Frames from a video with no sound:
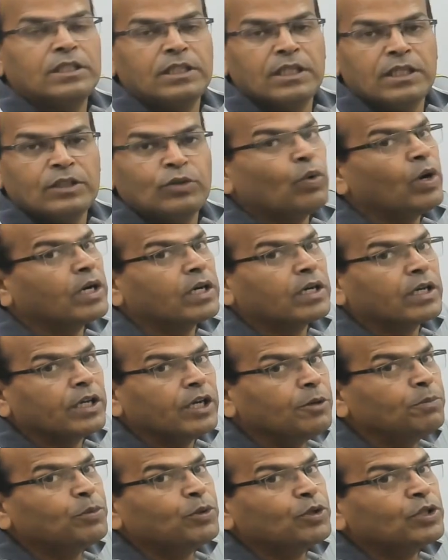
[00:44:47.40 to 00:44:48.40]
what,
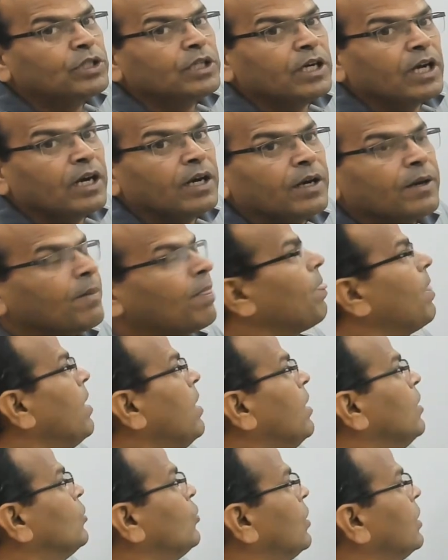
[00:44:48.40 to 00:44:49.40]
input signal,
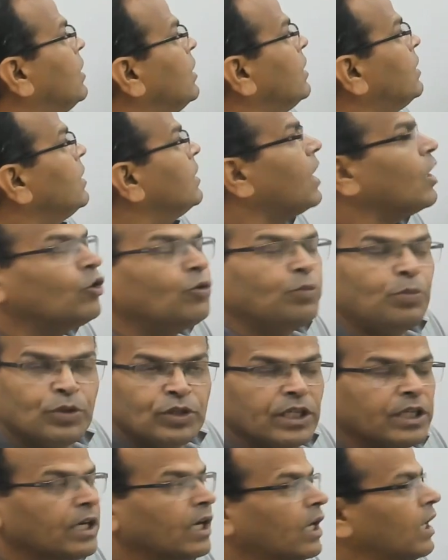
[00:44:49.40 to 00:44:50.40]
sorry, this is output
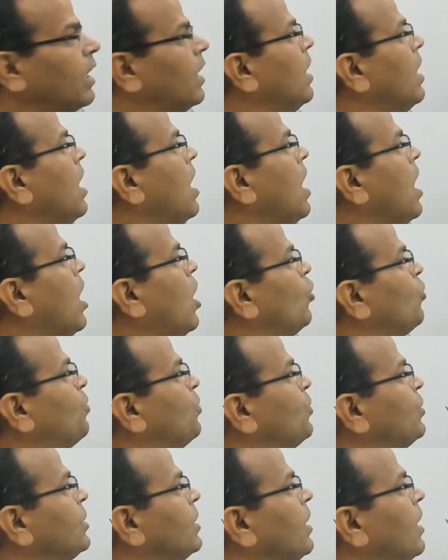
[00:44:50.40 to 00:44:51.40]
signal, output
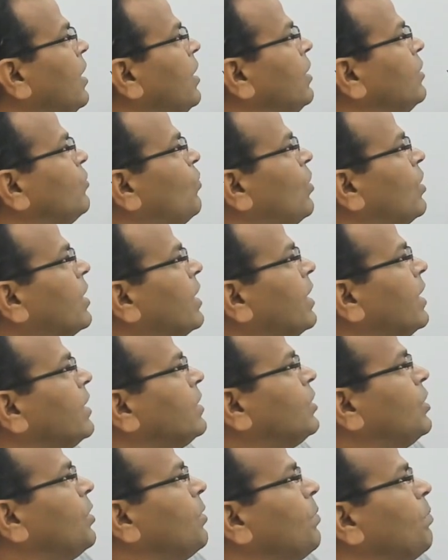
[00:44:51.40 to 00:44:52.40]
signal is voltage,
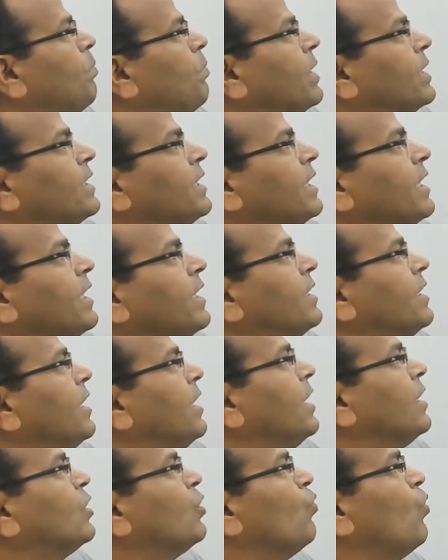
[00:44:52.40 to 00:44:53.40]
mixing is series. So
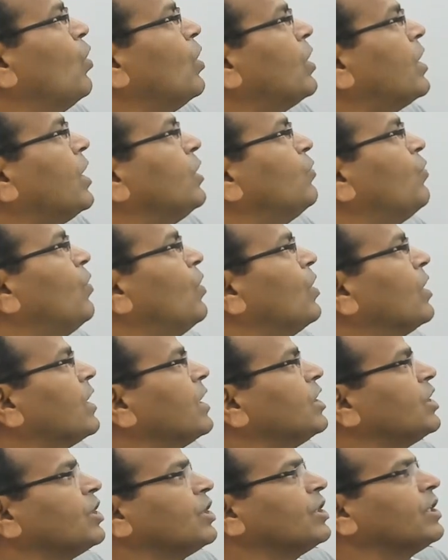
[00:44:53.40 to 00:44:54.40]

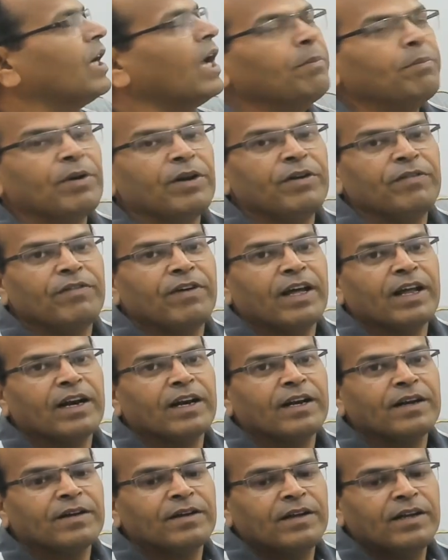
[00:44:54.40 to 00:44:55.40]
voltage amplifier.
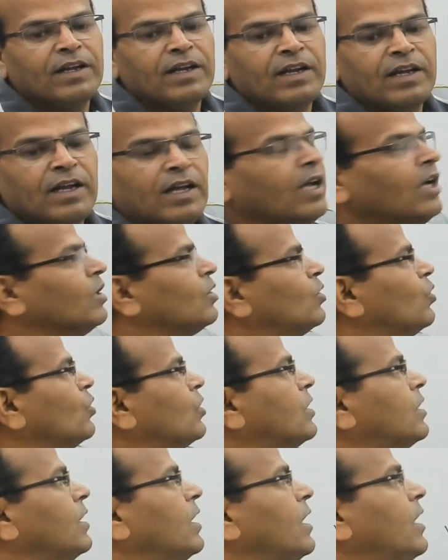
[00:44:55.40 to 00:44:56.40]
So
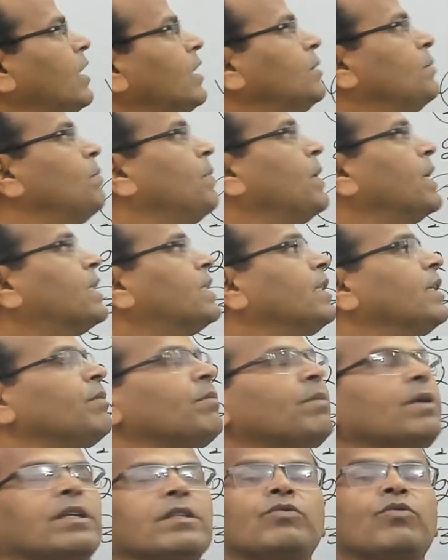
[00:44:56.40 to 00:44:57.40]
series mixing means
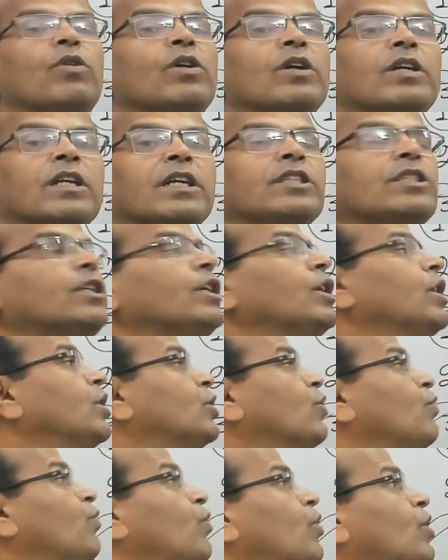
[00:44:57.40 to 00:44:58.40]
voltage. So
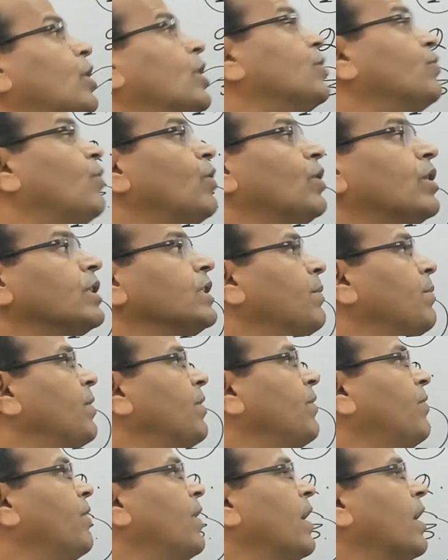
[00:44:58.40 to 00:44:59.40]
voltage amplifier.